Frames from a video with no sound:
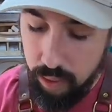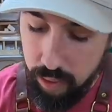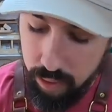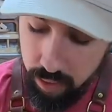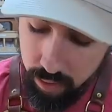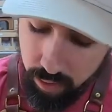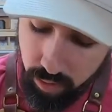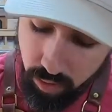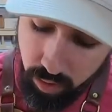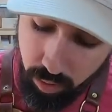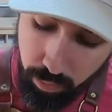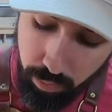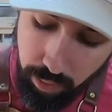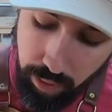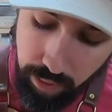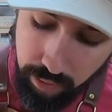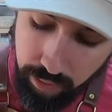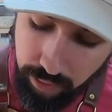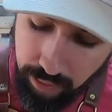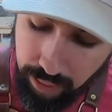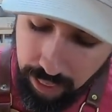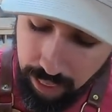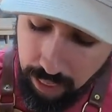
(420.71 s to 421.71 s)
is to
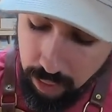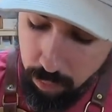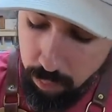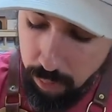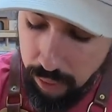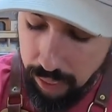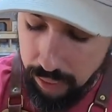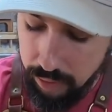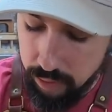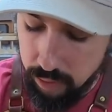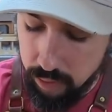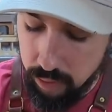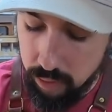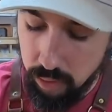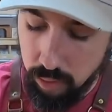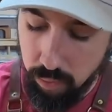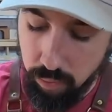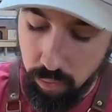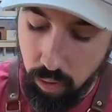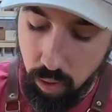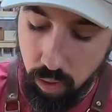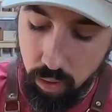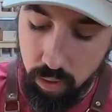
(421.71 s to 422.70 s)
make the
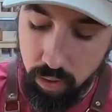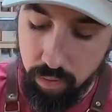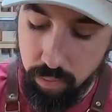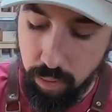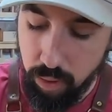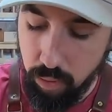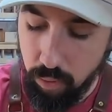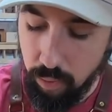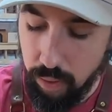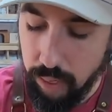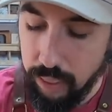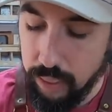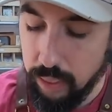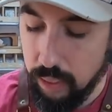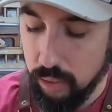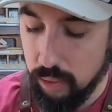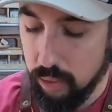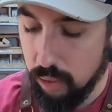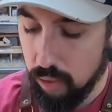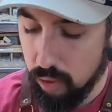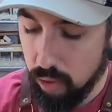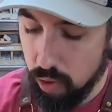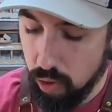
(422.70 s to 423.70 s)
apexes of all of my
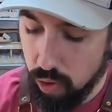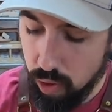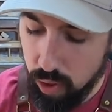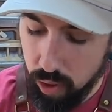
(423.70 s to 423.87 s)
radiuses